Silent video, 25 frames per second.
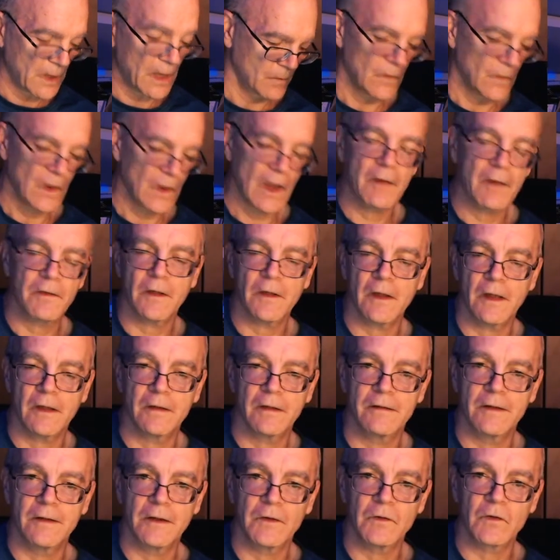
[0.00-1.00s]
Now
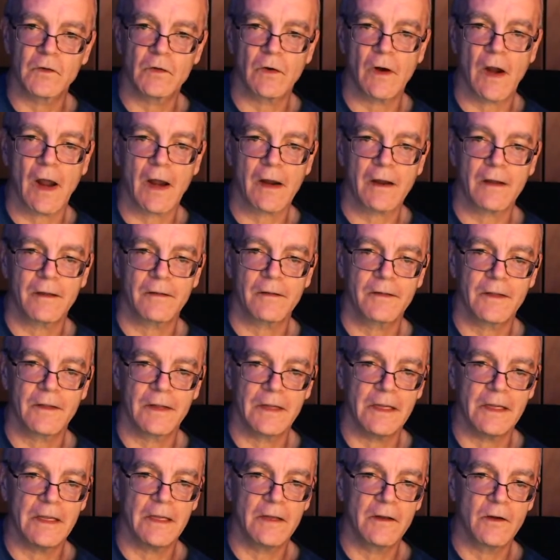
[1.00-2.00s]
this track,
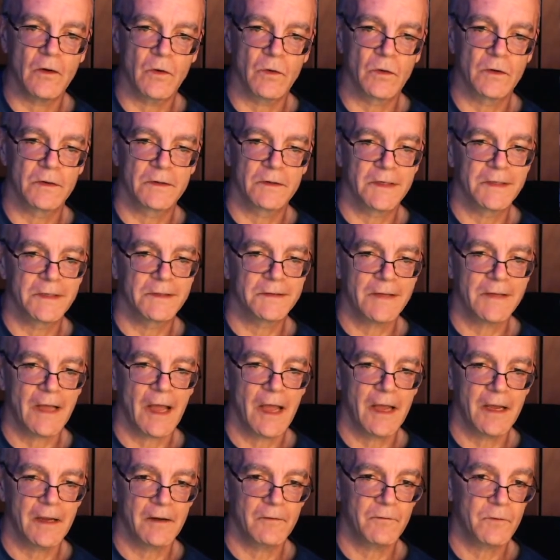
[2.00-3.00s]
the E chord, does
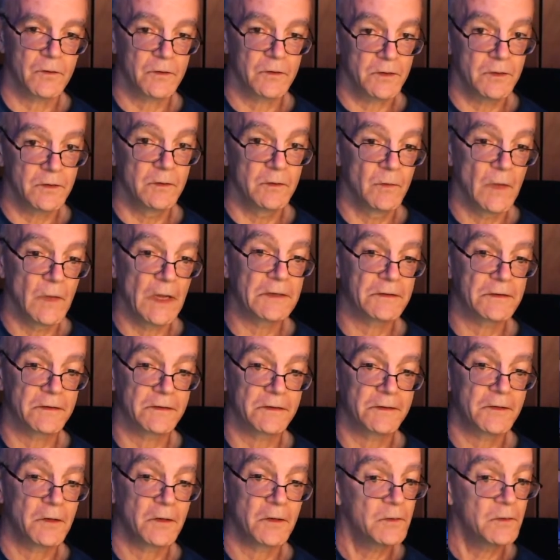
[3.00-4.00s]
hang for 2
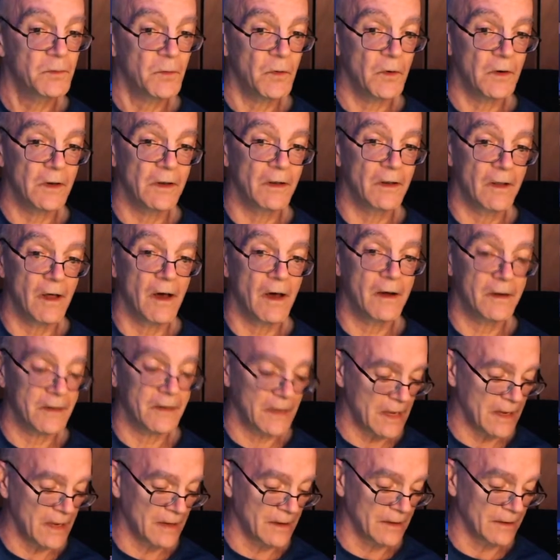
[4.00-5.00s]
measures, so it's pretty
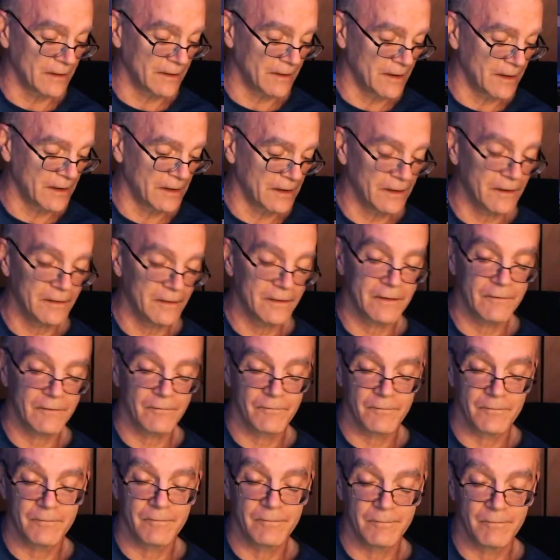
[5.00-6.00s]
long hang.
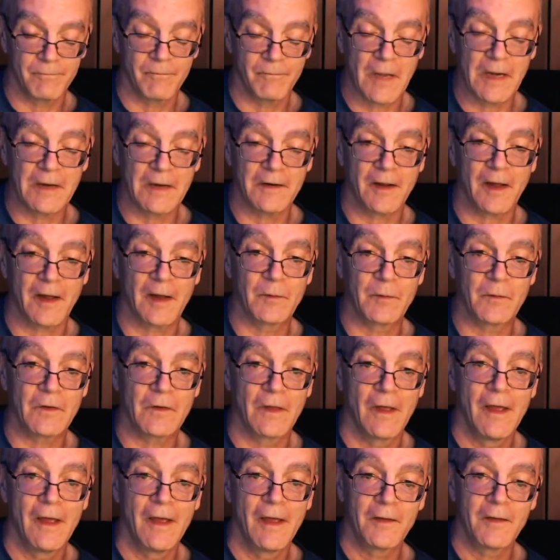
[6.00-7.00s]
And many
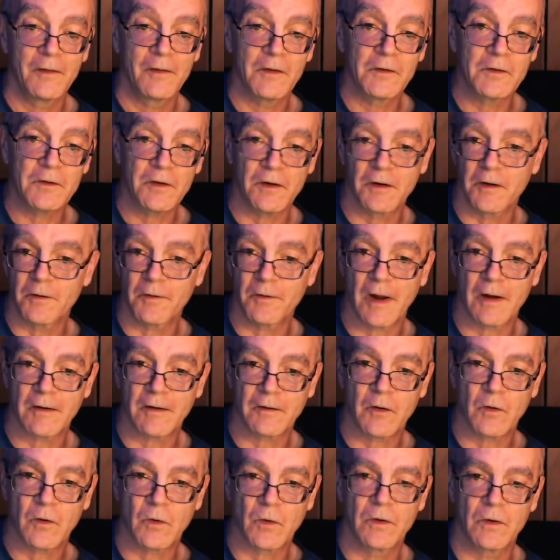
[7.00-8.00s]
times this
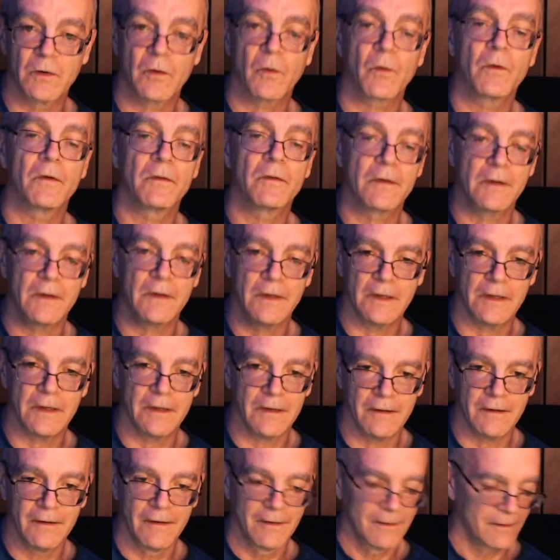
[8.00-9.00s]
turnaround chord, or the
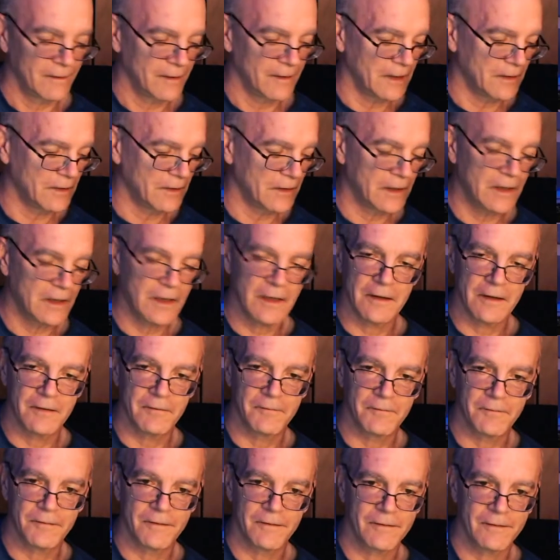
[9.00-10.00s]
E in the key
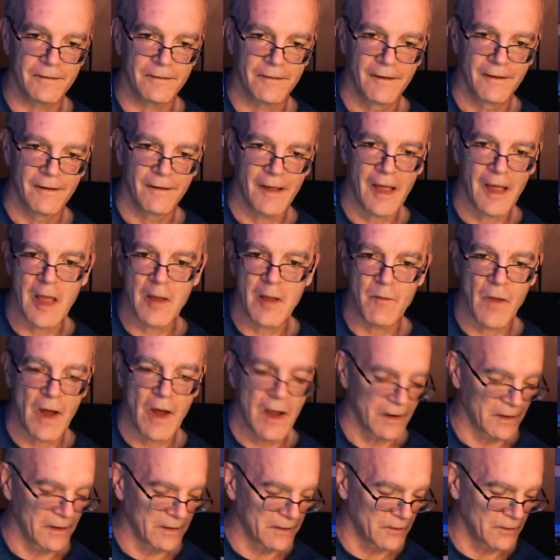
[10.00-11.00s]
of A
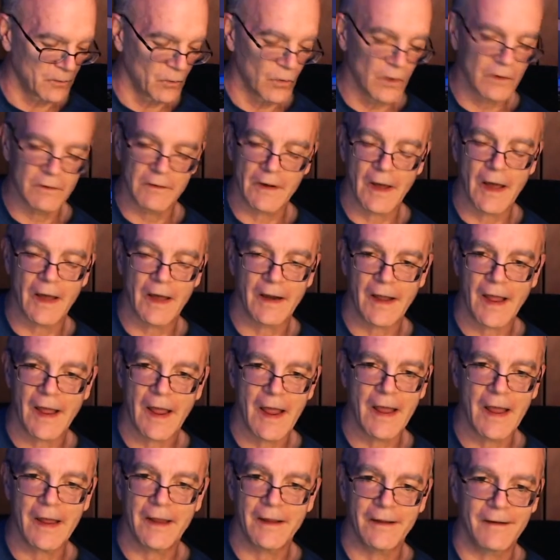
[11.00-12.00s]
minor, will not
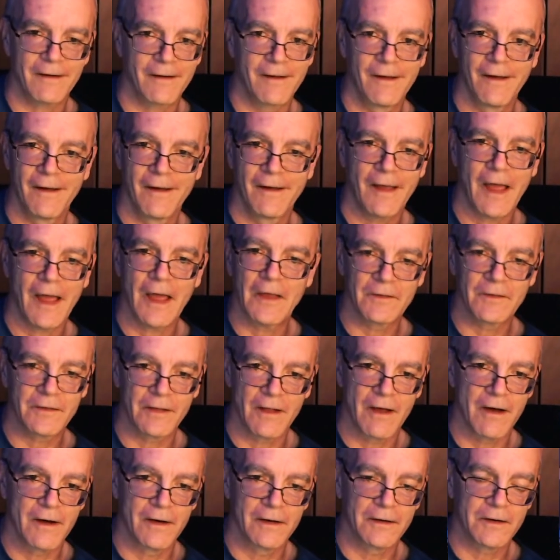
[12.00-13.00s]
hang as
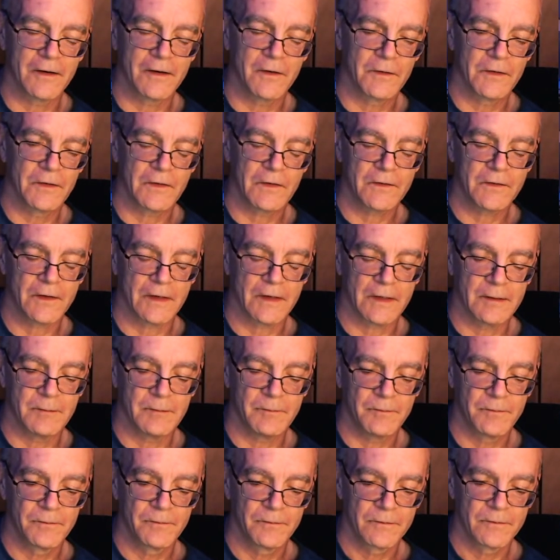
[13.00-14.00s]
long on this
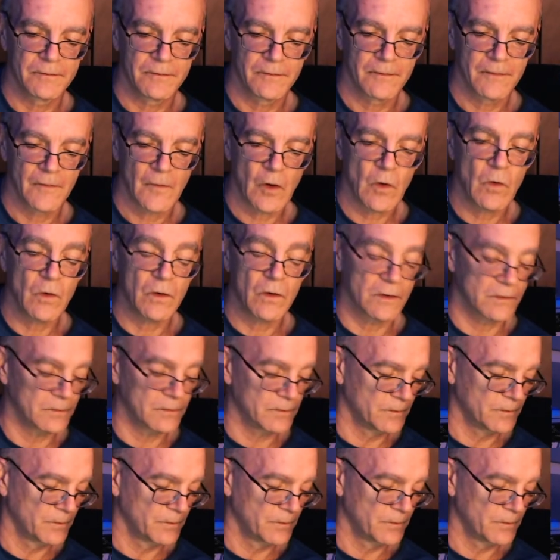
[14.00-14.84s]
chord.